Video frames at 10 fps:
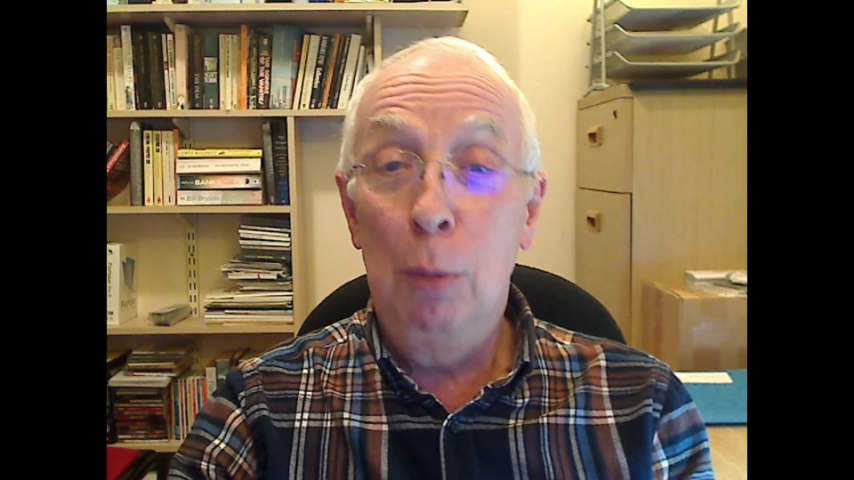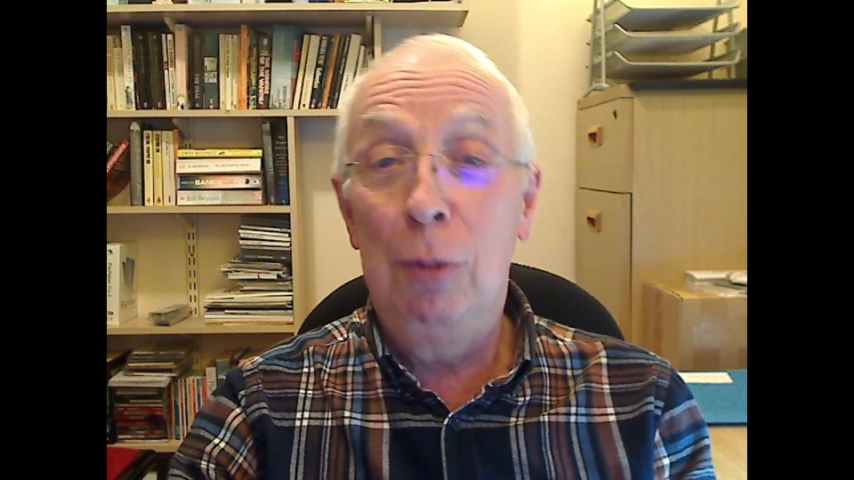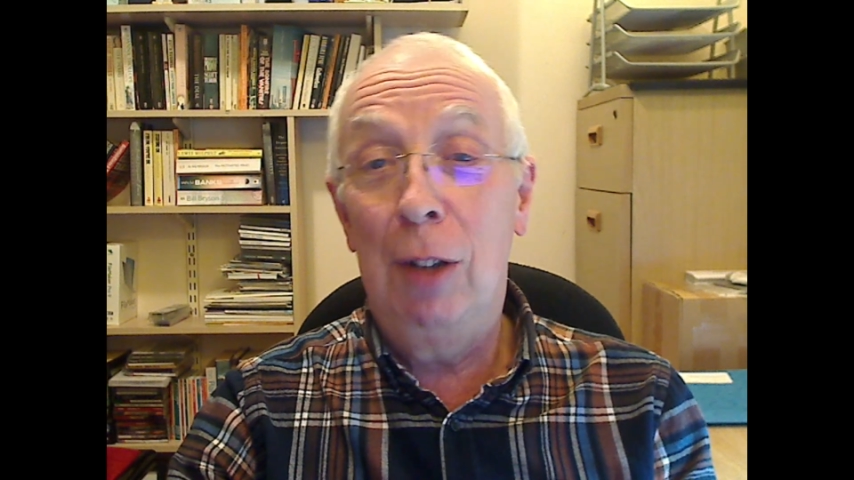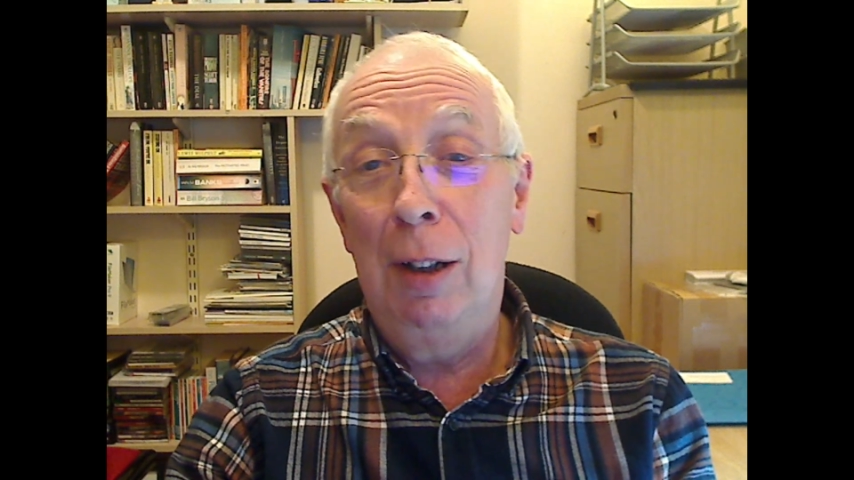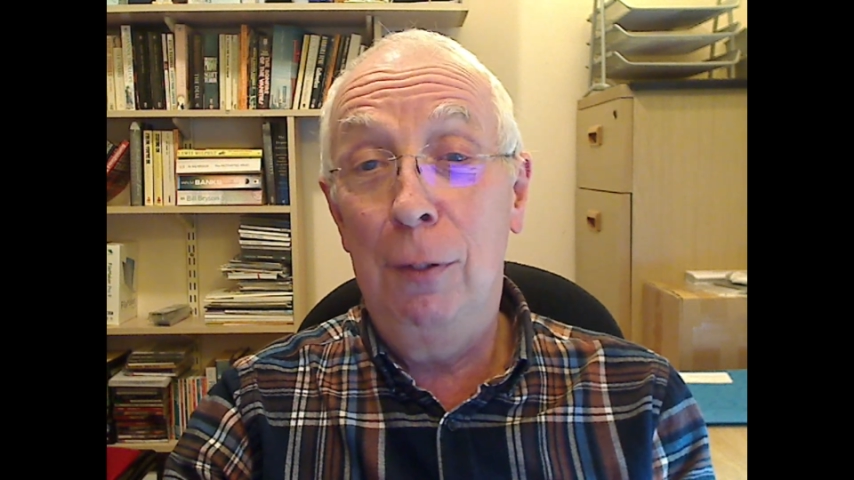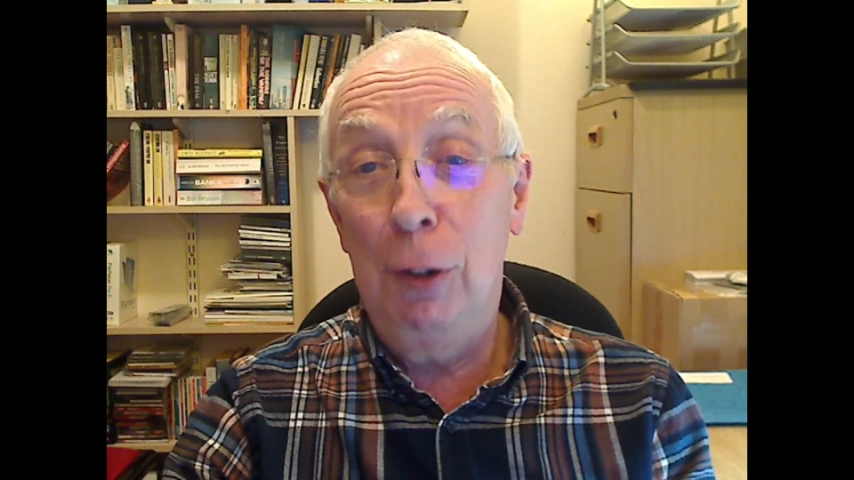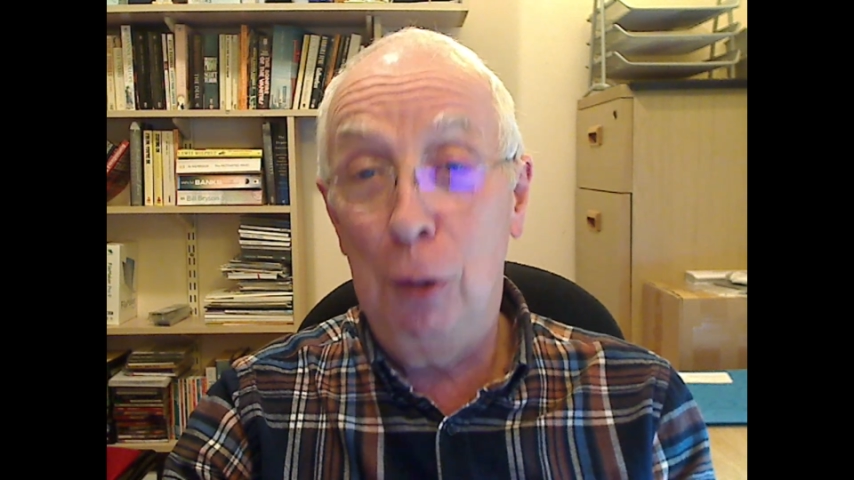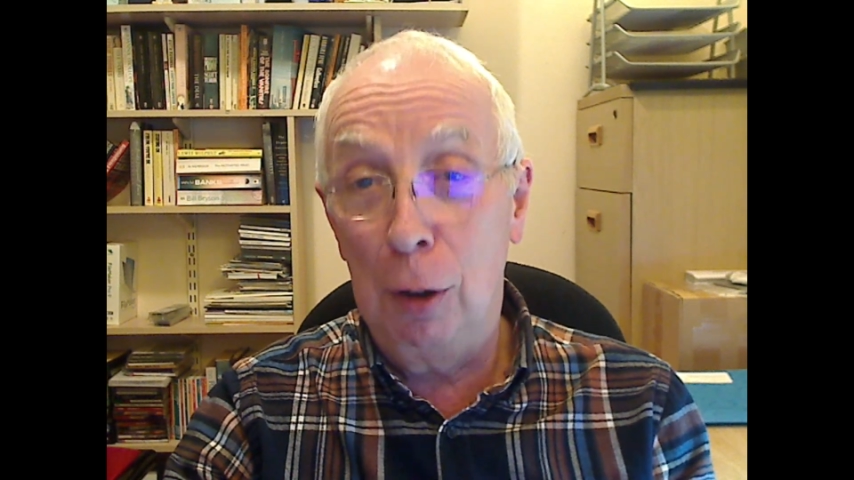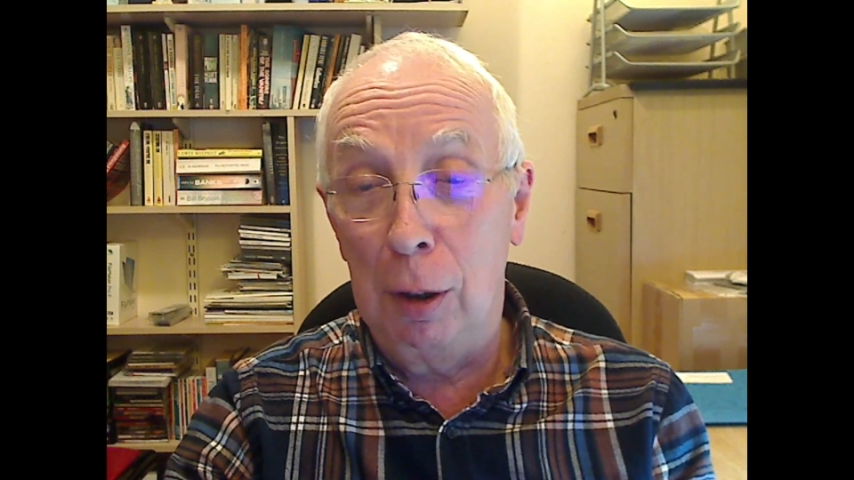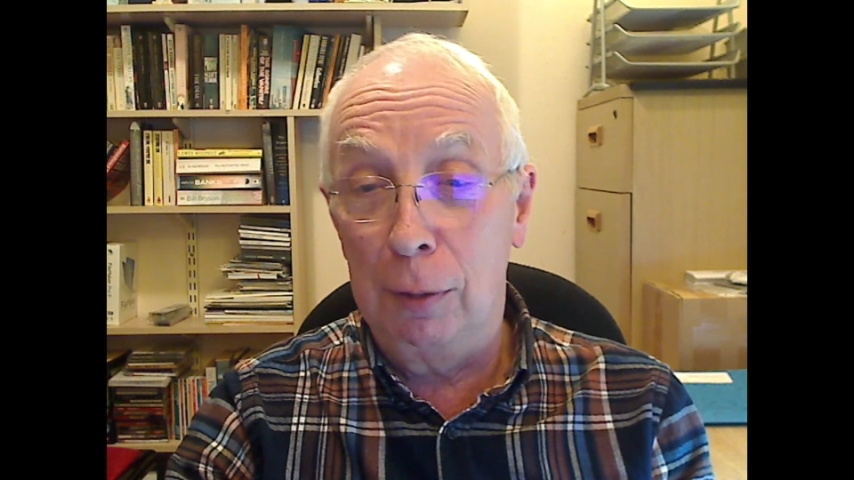would send a
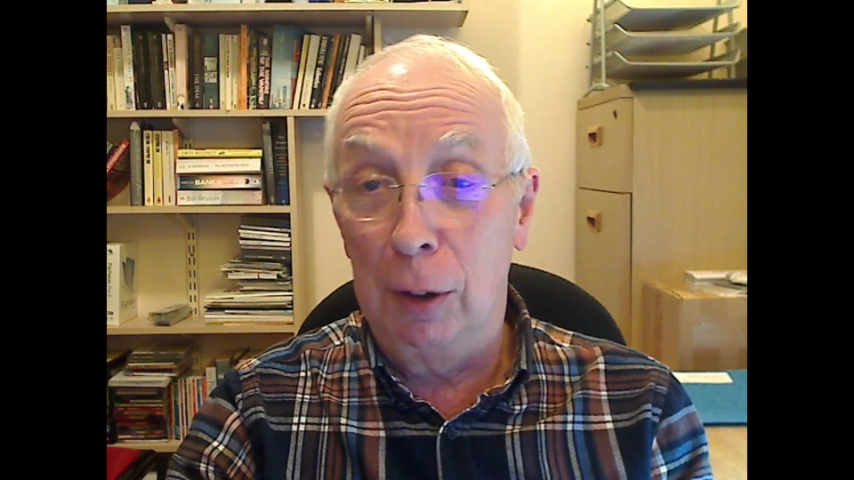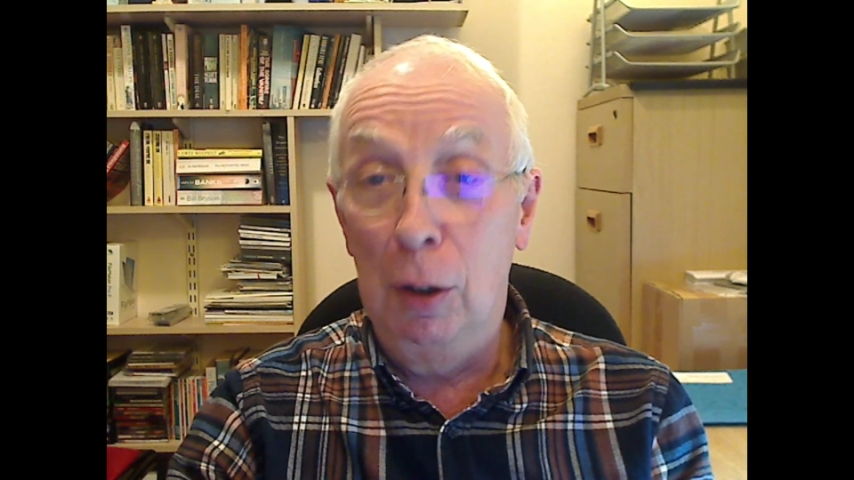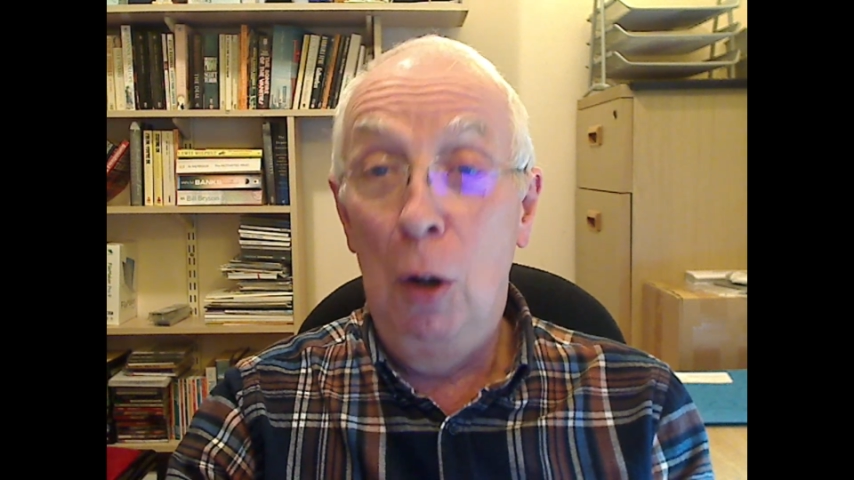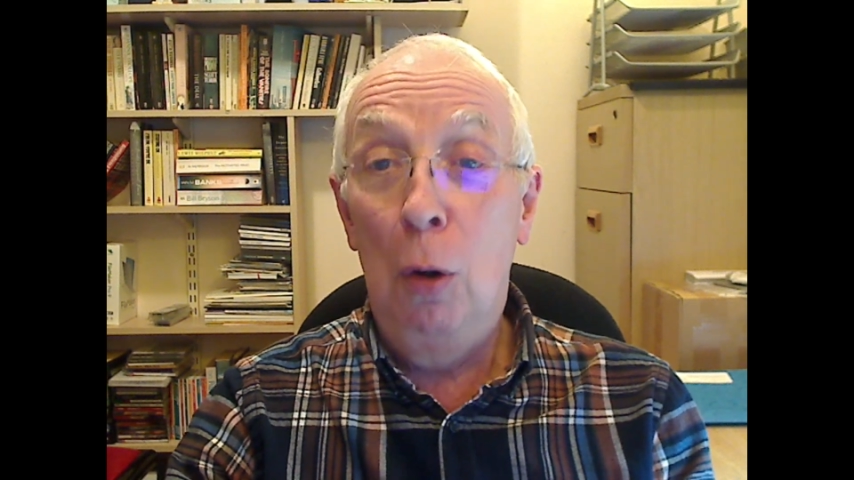photographer